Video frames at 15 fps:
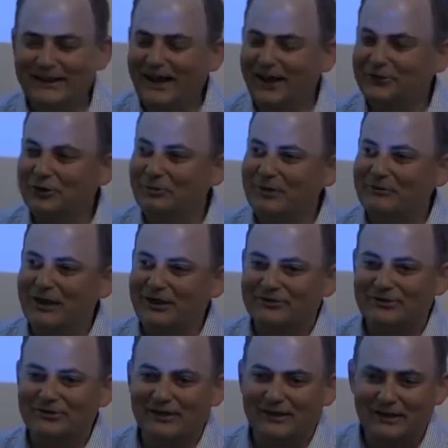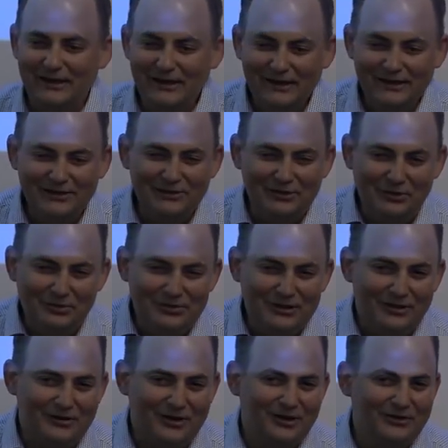I told my wife, she's like, you know the
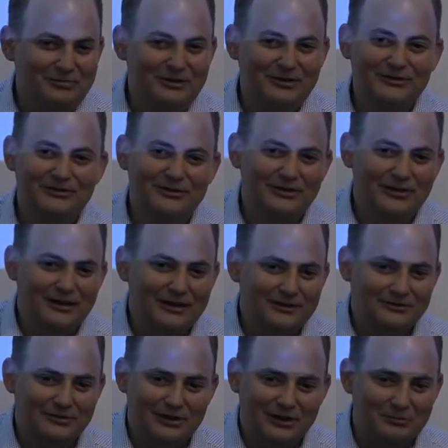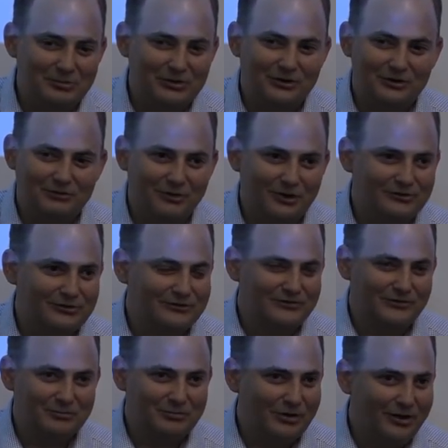other husbands are like drinking beer and watching
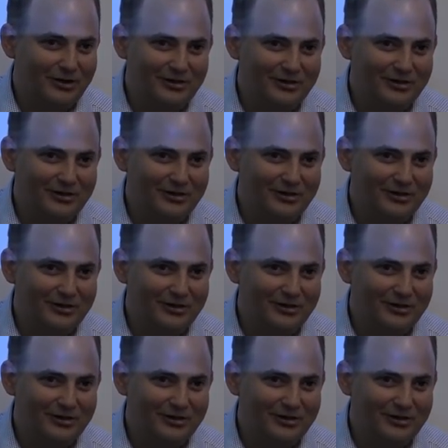football.